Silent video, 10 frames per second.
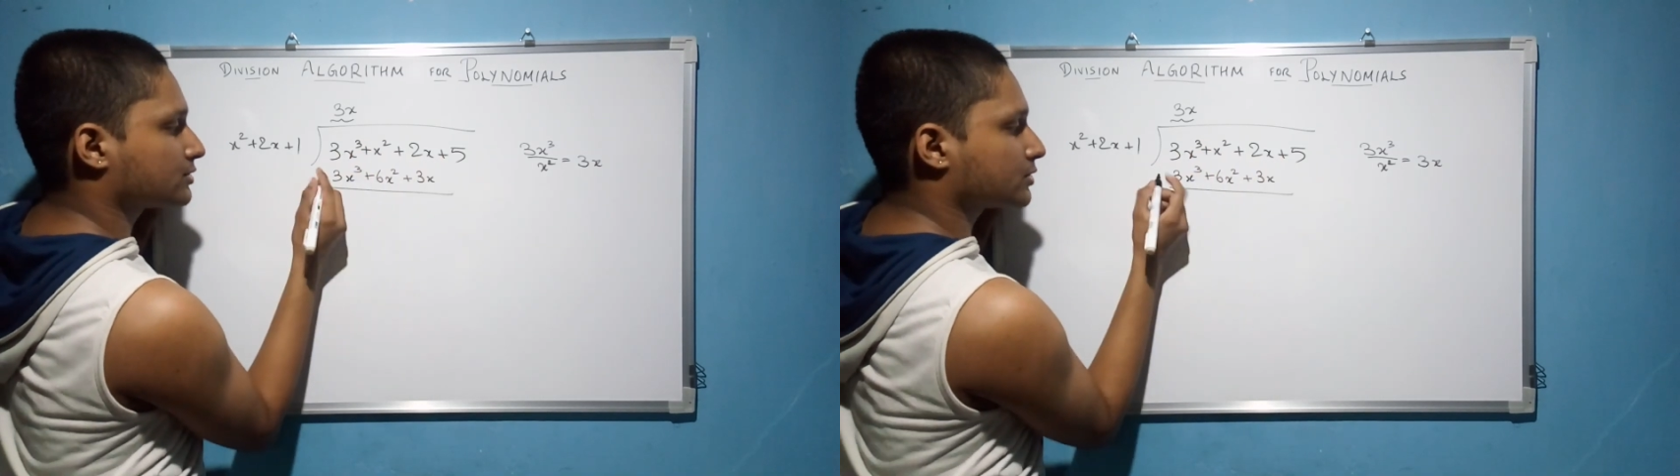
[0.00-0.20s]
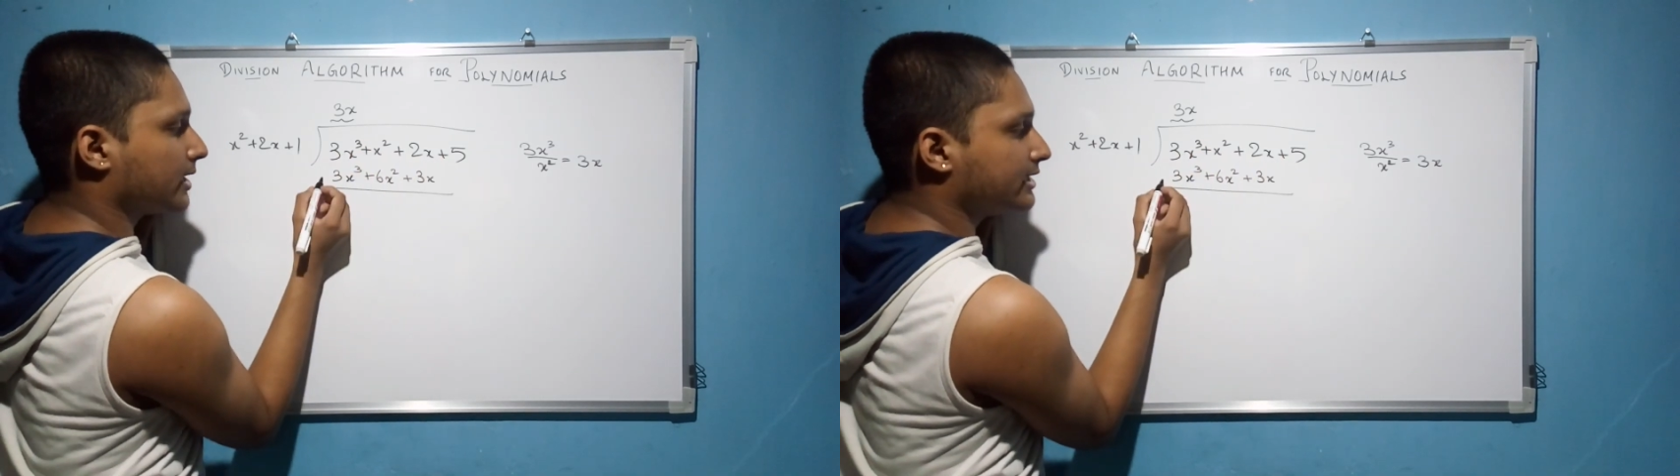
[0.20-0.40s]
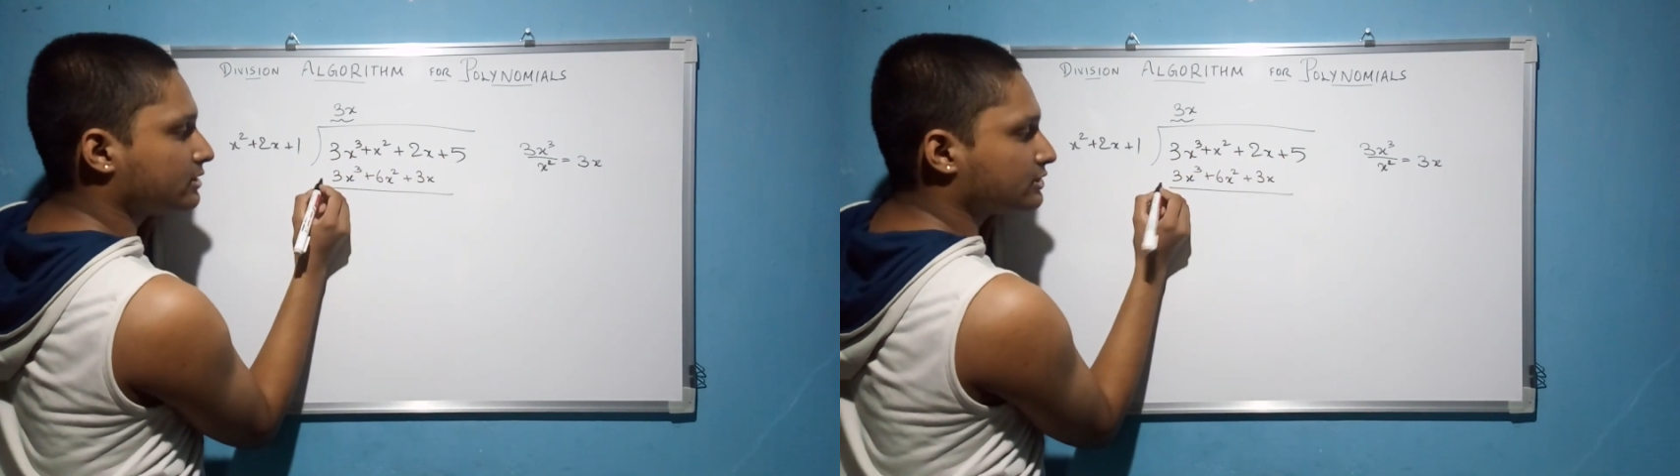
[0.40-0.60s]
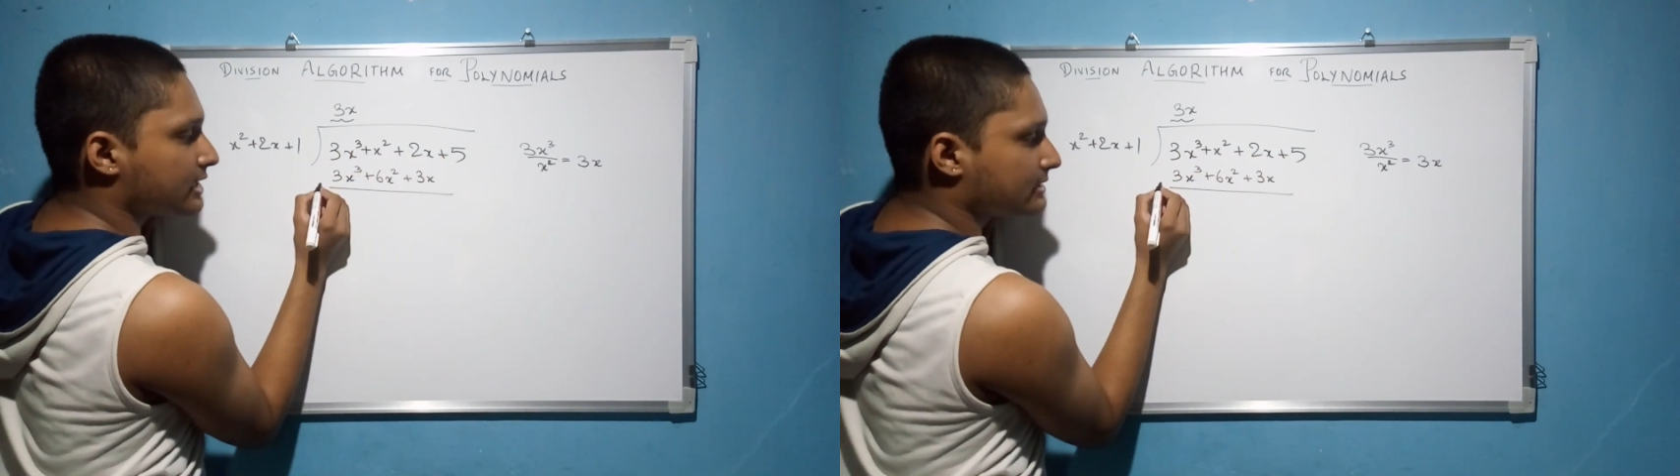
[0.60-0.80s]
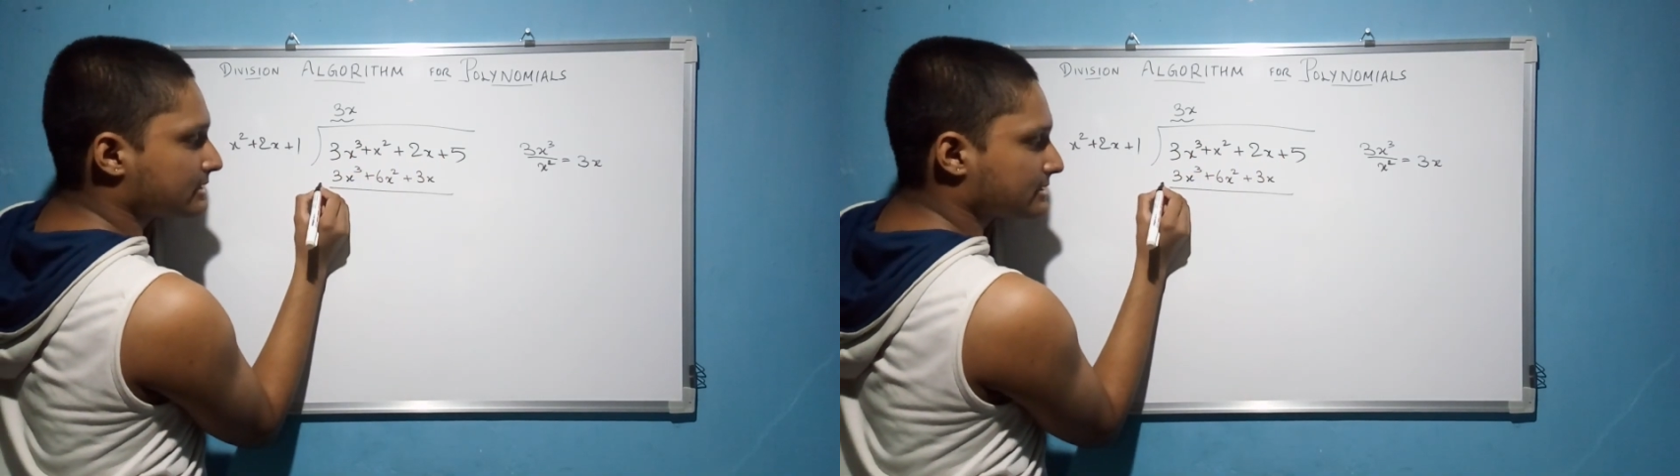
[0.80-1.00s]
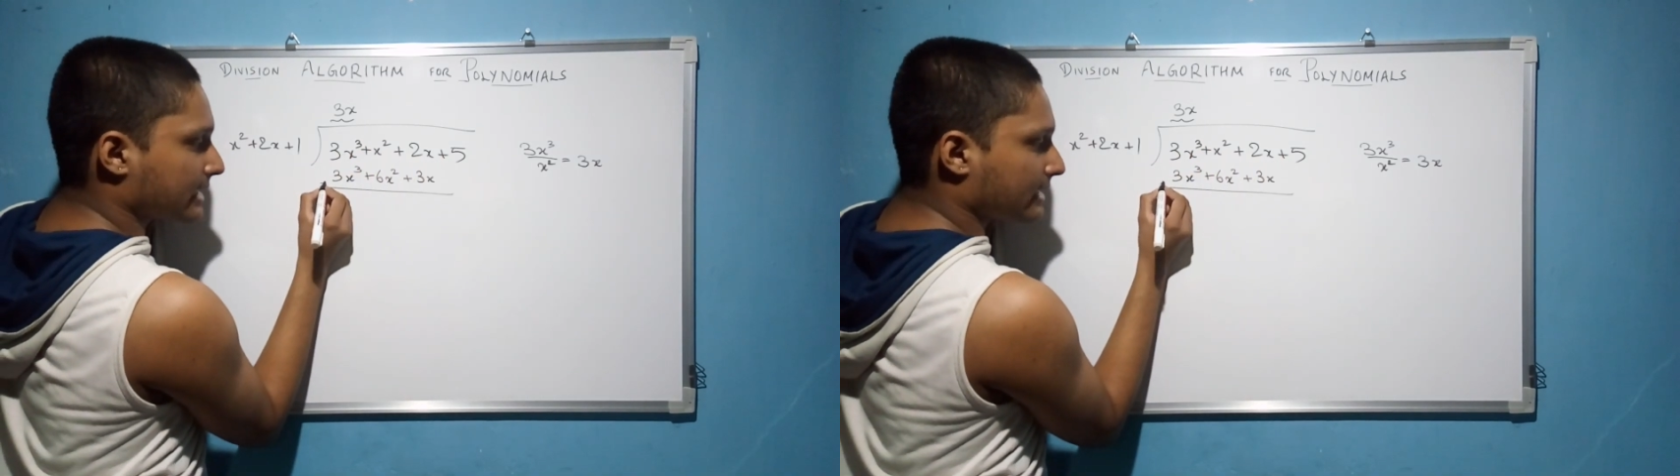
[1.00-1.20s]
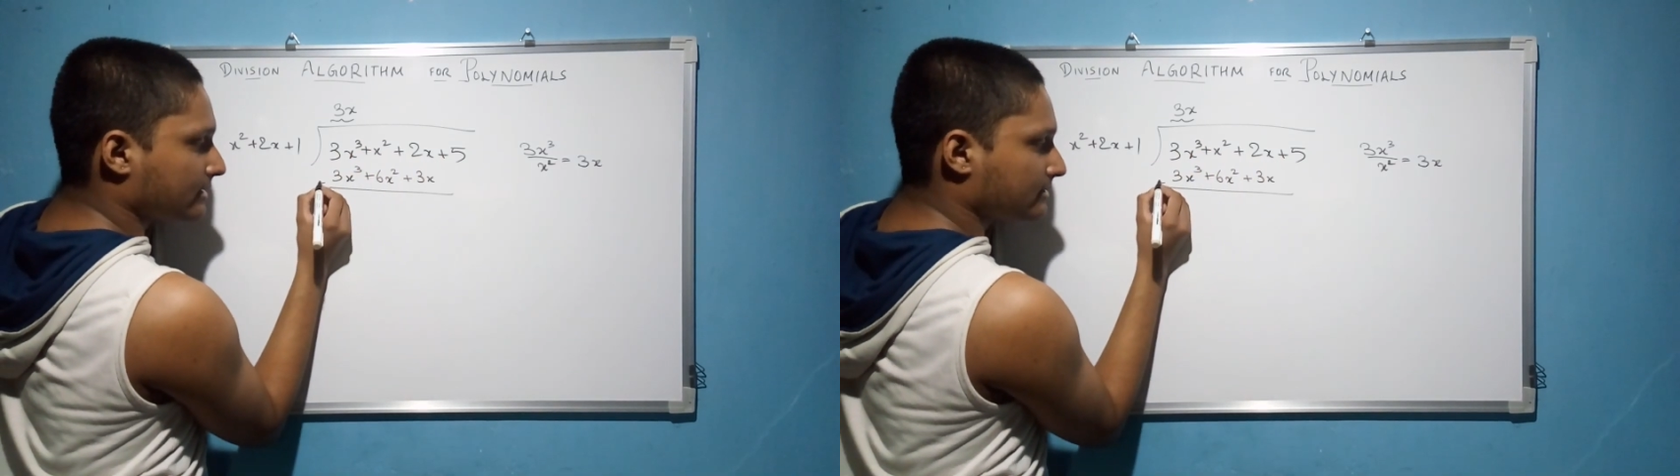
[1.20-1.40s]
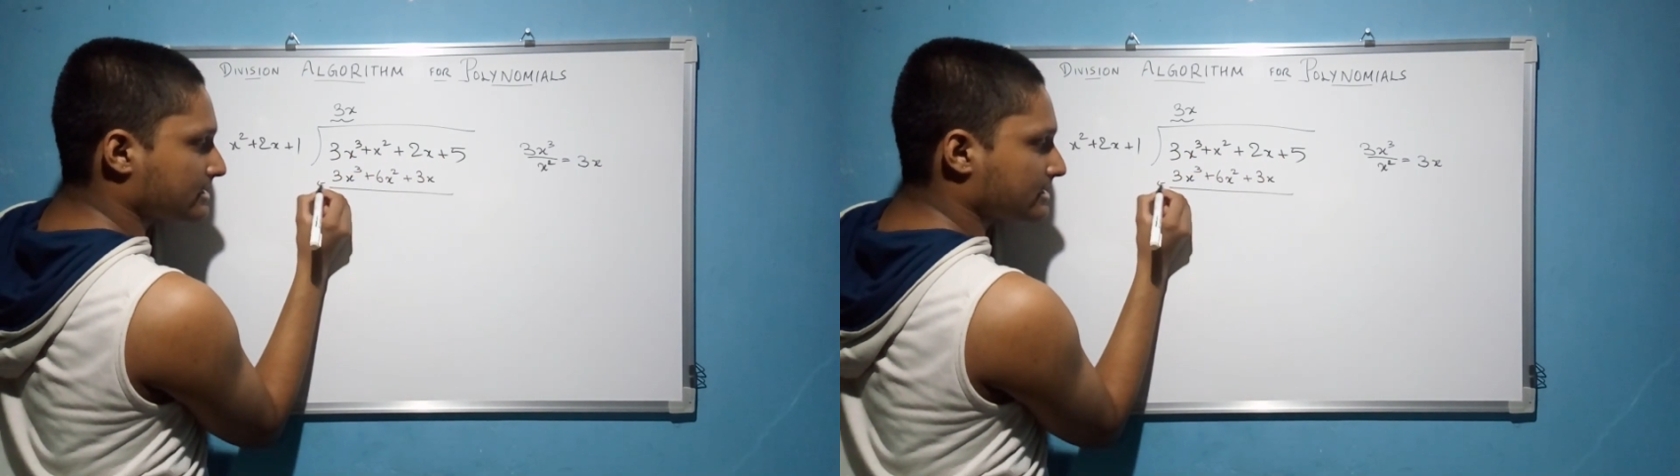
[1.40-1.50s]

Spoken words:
So I need to change the sign.